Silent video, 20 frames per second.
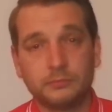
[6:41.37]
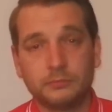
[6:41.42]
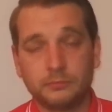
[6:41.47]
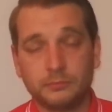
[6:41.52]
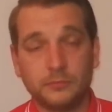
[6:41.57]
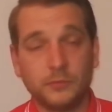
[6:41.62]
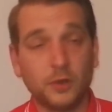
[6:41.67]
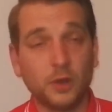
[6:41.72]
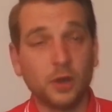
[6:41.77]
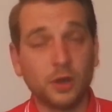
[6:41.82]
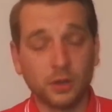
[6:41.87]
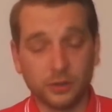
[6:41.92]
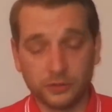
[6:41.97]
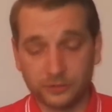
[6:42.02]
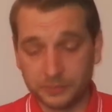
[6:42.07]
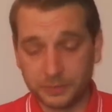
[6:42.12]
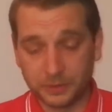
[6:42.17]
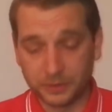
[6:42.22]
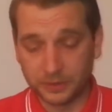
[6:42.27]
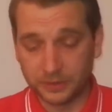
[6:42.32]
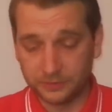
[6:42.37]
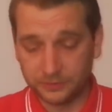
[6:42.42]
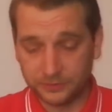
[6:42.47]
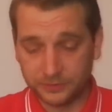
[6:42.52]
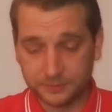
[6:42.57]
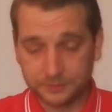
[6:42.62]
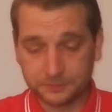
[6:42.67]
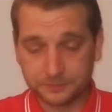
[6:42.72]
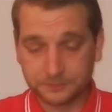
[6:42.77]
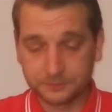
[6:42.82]
Not a lot, to be honest.
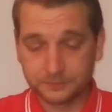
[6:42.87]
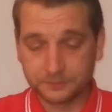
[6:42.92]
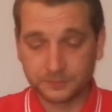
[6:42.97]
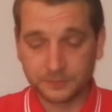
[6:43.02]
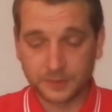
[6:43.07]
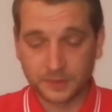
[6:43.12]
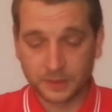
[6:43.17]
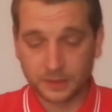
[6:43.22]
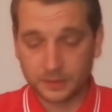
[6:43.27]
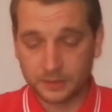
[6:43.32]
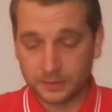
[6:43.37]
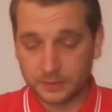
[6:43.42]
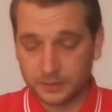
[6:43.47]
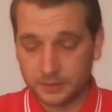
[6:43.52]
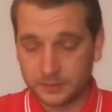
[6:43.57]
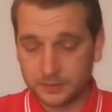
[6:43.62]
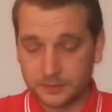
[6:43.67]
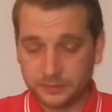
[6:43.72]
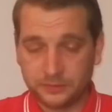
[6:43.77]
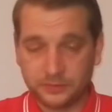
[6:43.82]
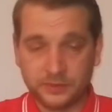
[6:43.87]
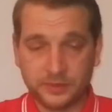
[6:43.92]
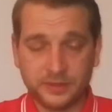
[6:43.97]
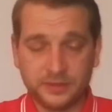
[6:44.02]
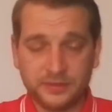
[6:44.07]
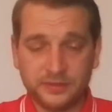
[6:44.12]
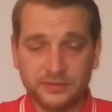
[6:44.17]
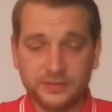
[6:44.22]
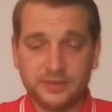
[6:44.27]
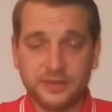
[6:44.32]
So
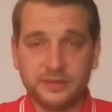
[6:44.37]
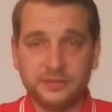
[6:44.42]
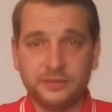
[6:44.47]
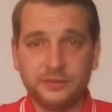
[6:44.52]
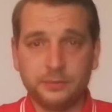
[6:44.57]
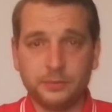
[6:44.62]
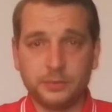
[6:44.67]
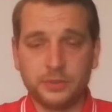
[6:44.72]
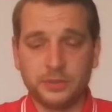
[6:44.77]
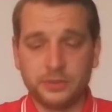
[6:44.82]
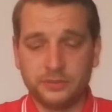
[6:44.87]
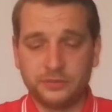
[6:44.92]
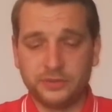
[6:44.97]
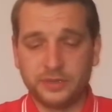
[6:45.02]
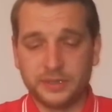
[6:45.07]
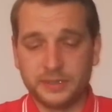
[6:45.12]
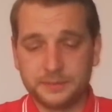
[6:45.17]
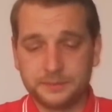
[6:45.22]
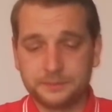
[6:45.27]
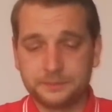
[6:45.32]
this is what you see.